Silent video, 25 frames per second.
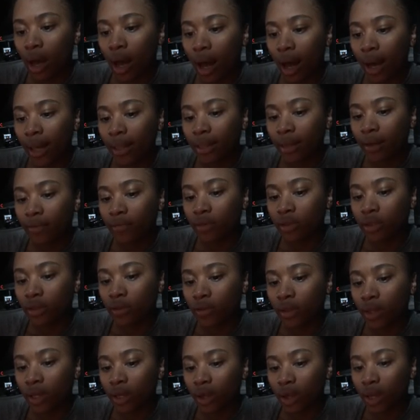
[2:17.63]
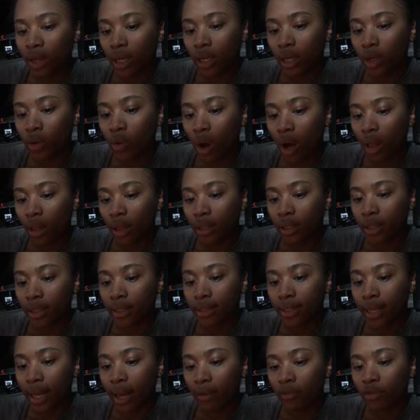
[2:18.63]
High levels of the
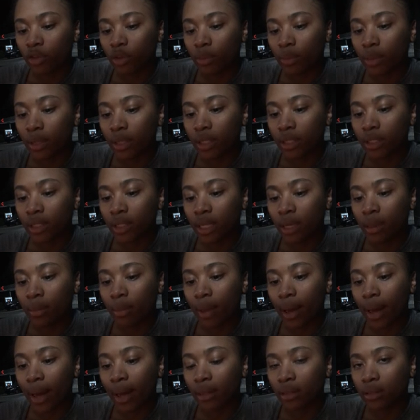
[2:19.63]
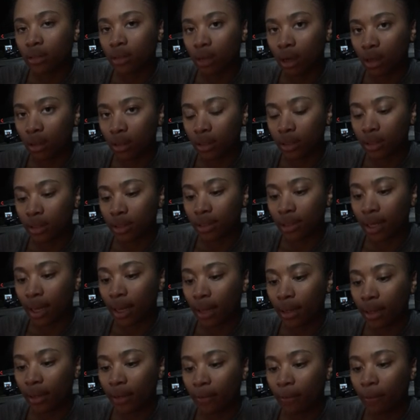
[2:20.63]
inequalities have tremendously impact on the
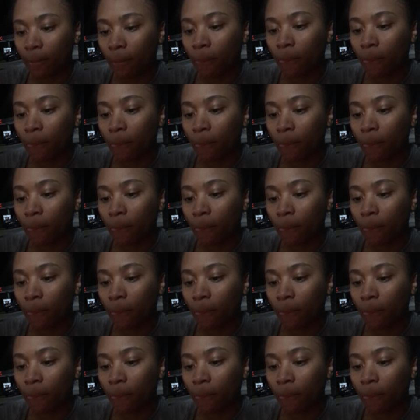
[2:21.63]
society.